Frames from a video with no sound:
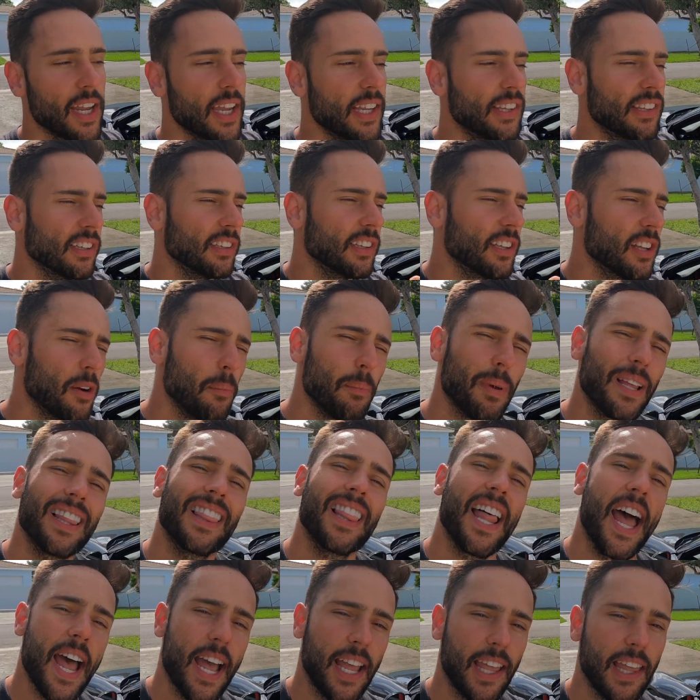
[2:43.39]
it's a little bit
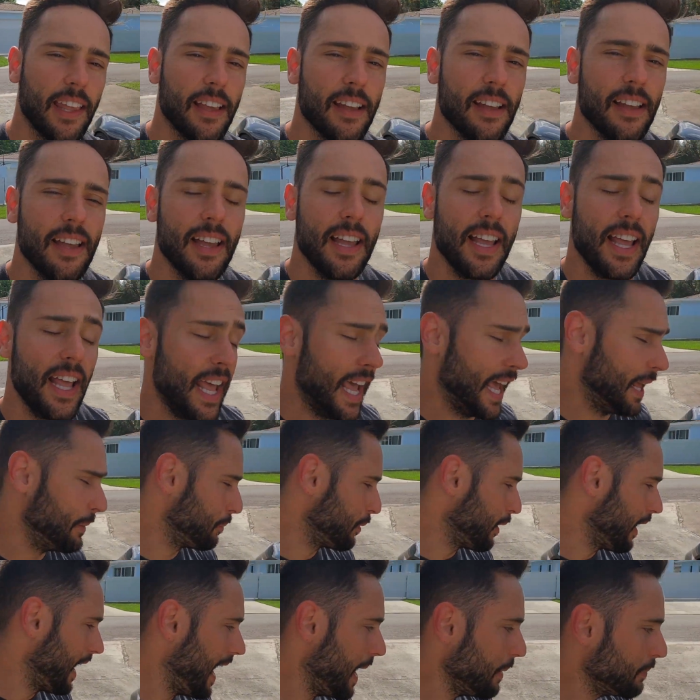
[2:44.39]
lacking. And
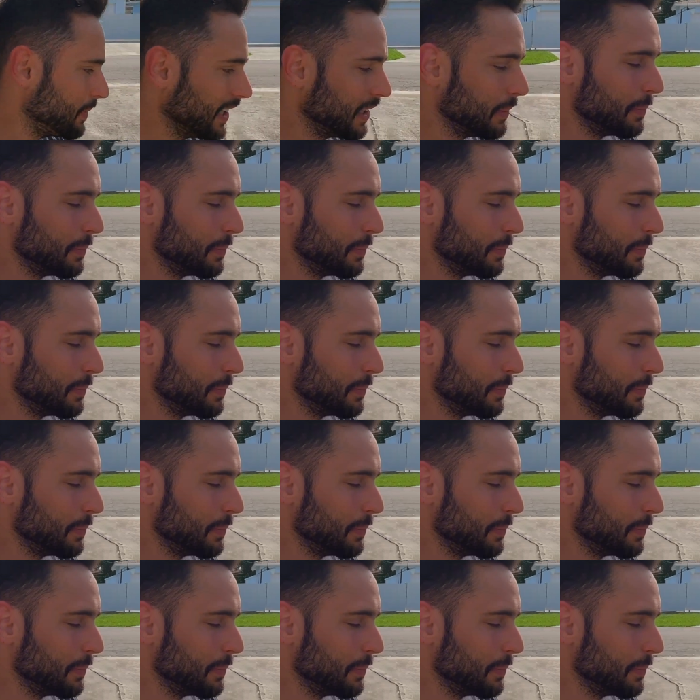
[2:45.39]
perhaps it's